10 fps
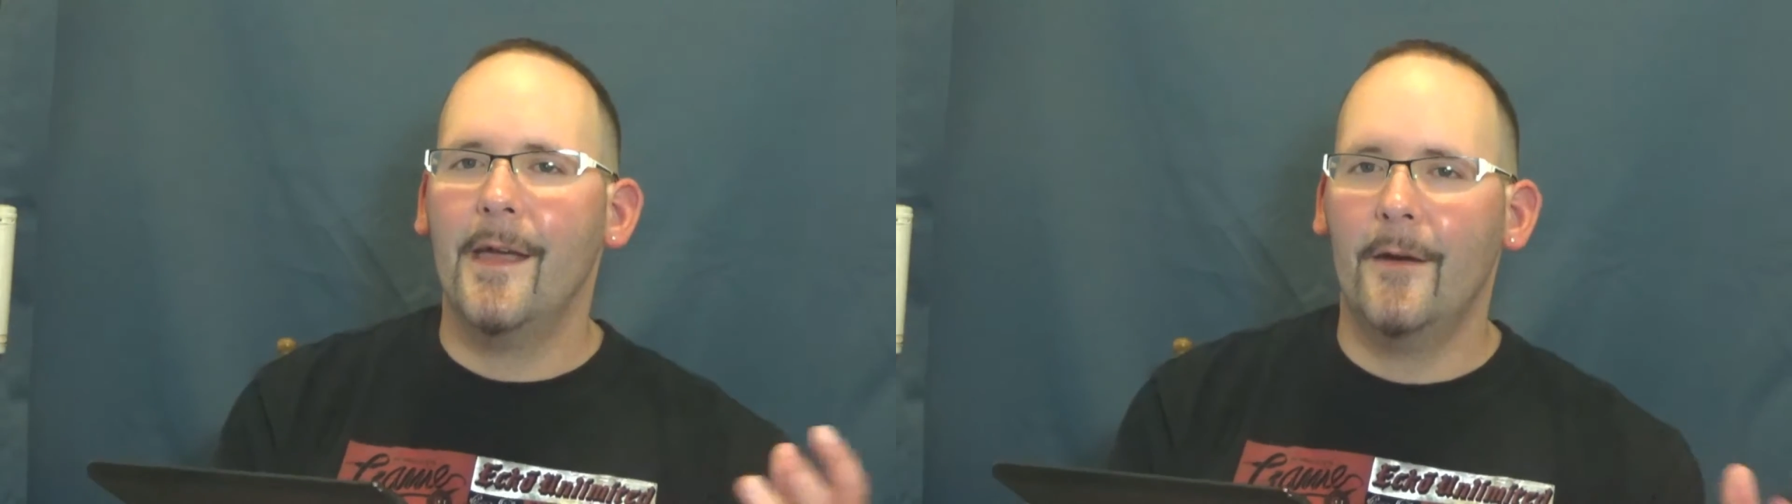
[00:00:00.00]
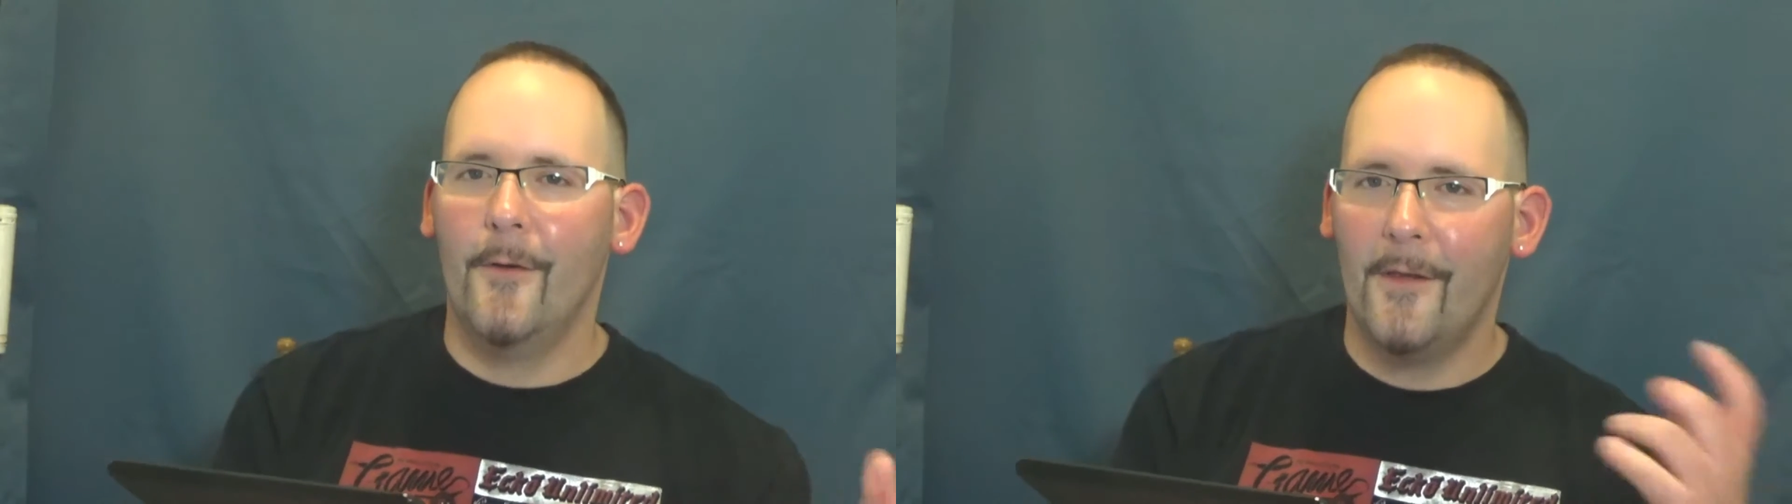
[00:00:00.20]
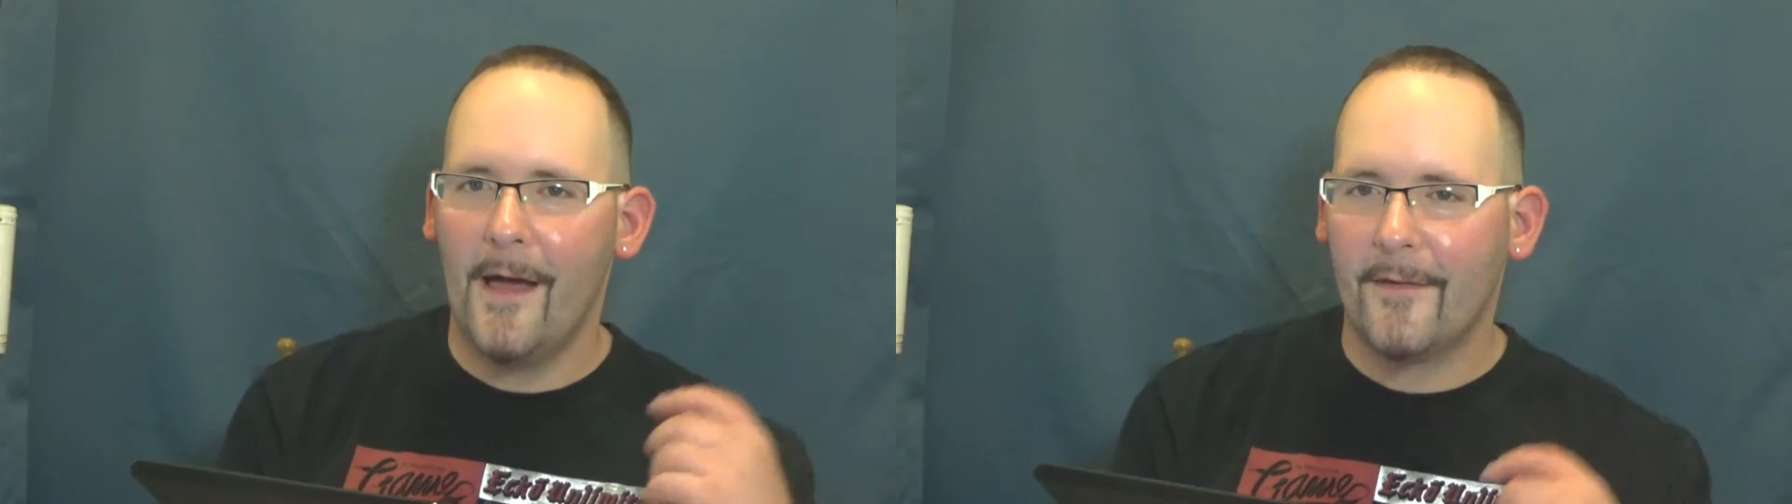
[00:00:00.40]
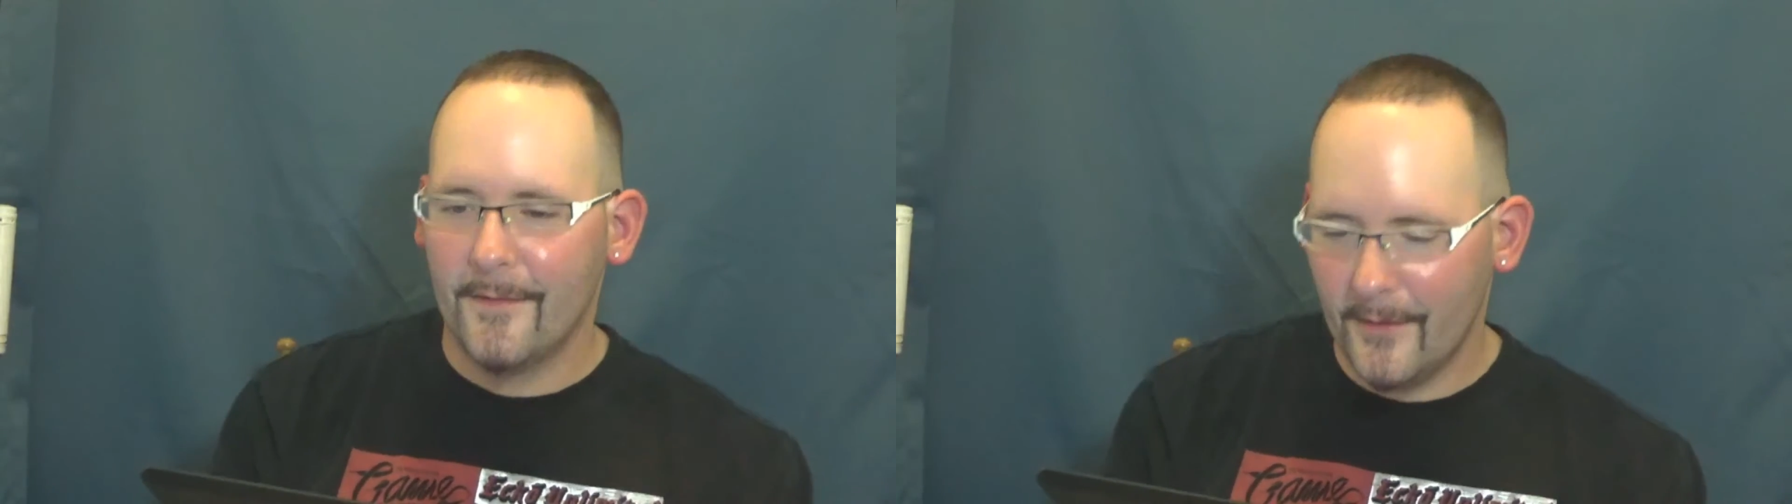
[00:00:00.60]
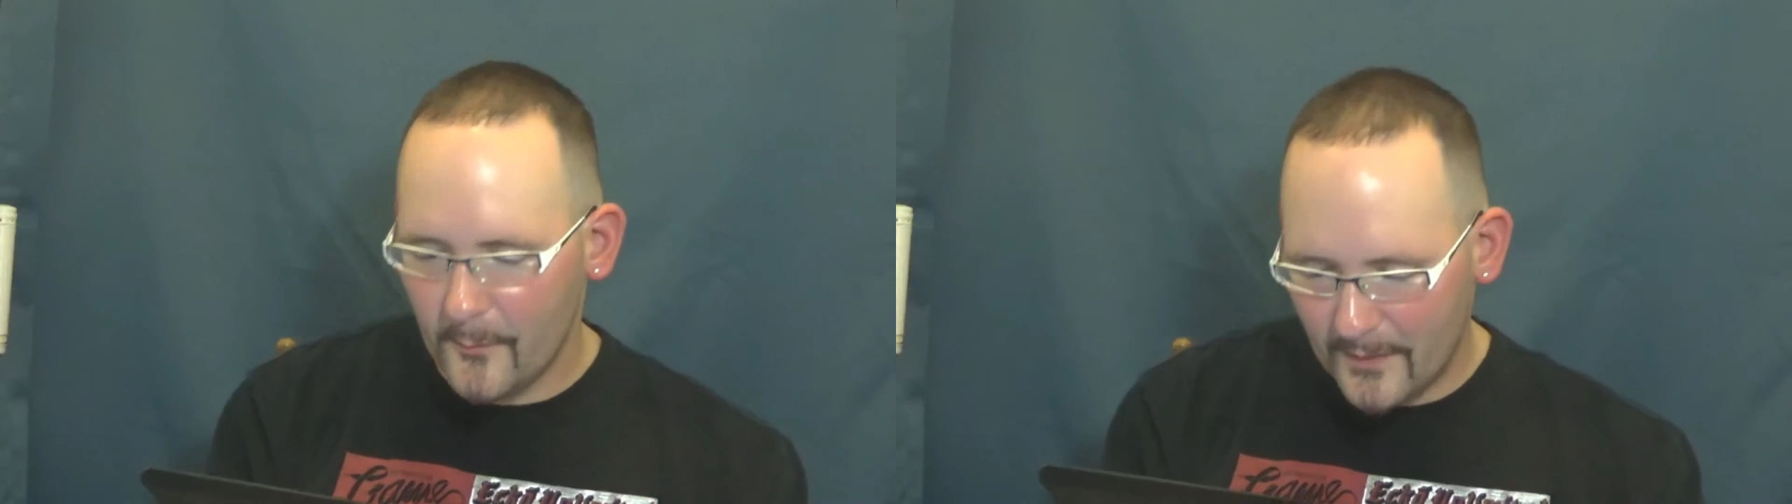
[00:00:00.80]
and it'll last a
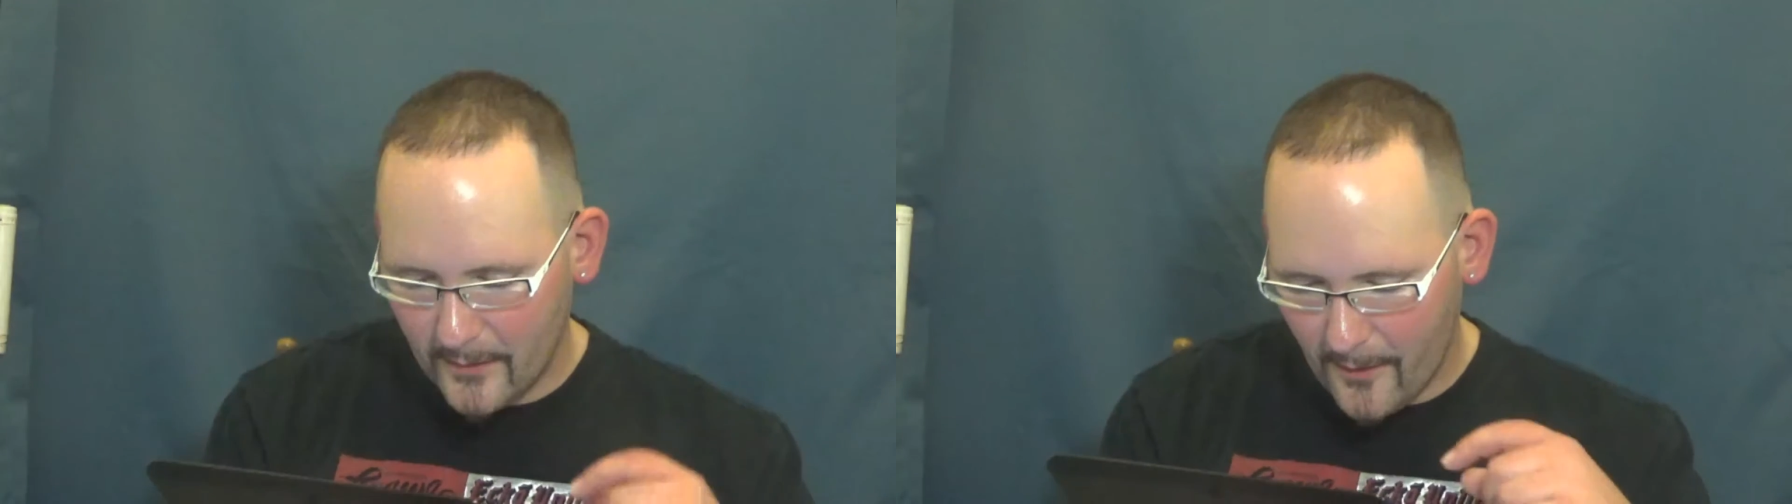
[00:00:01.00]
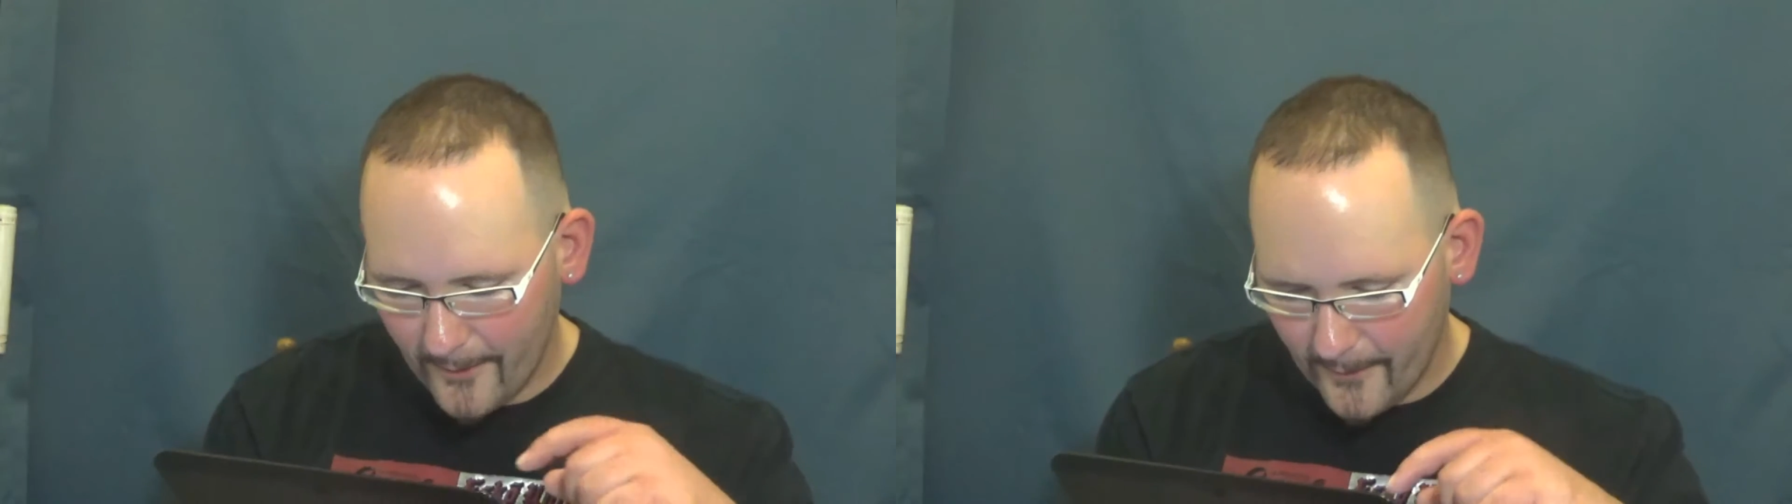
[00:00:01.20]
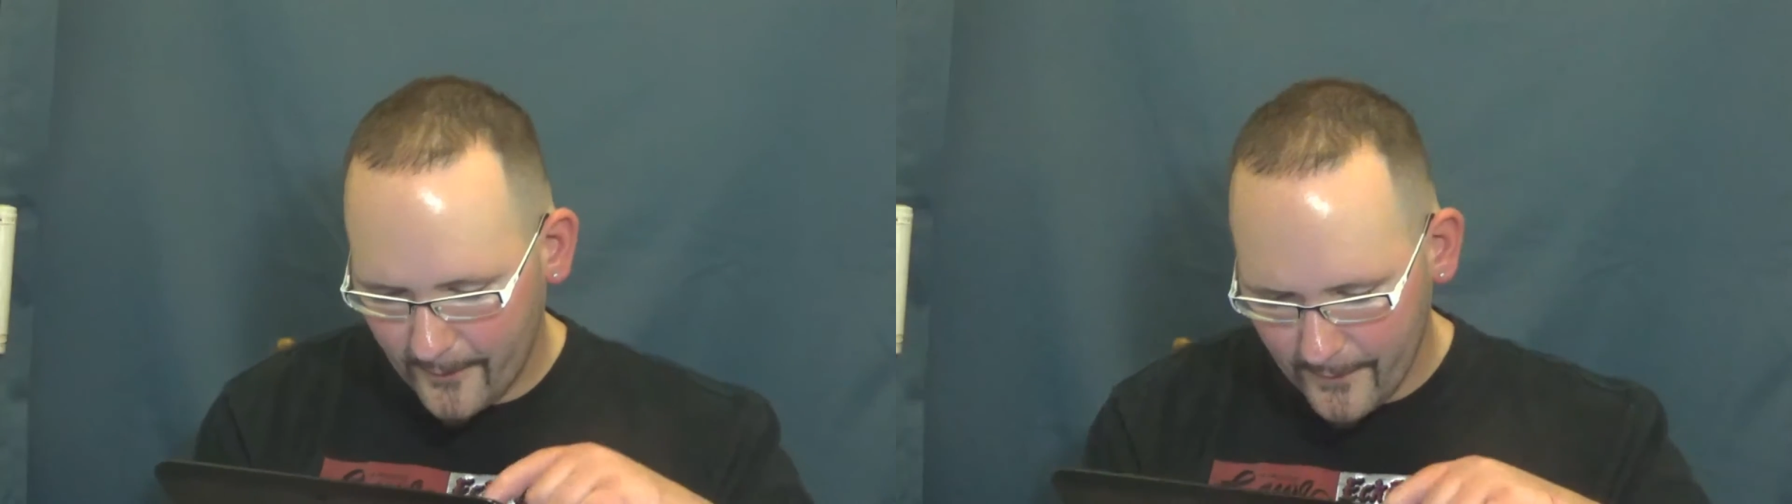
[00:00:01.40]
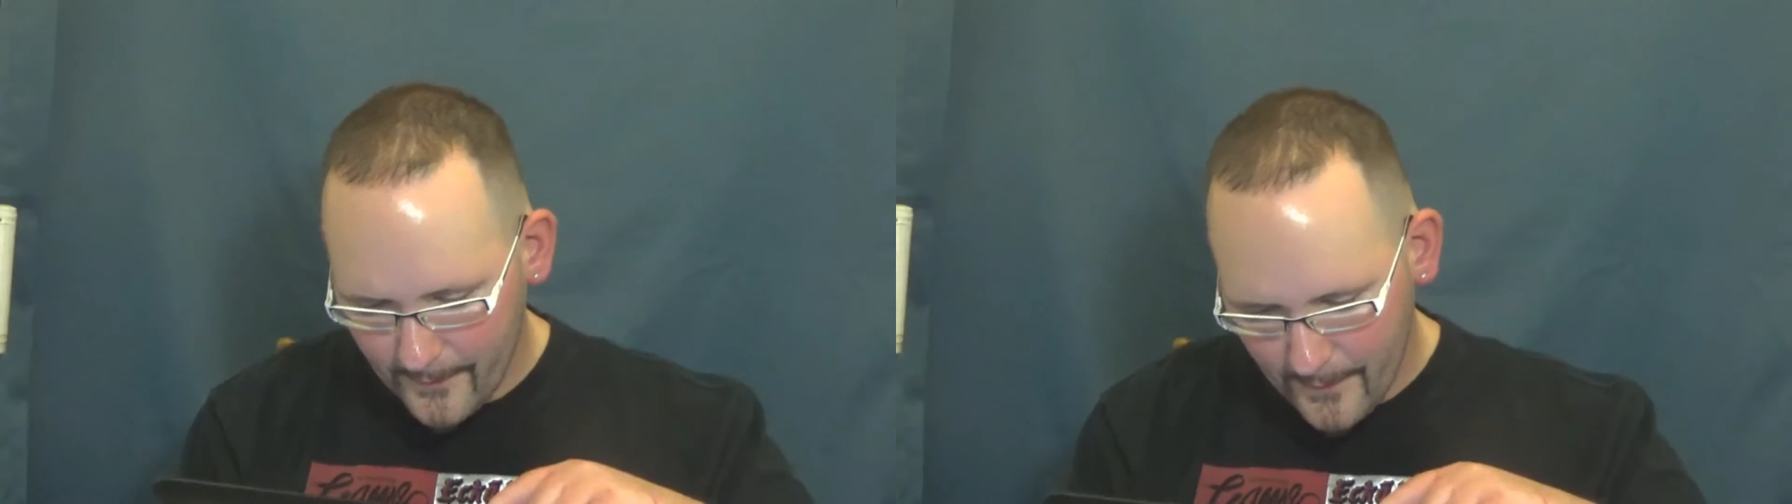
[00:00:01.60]
little bit longer.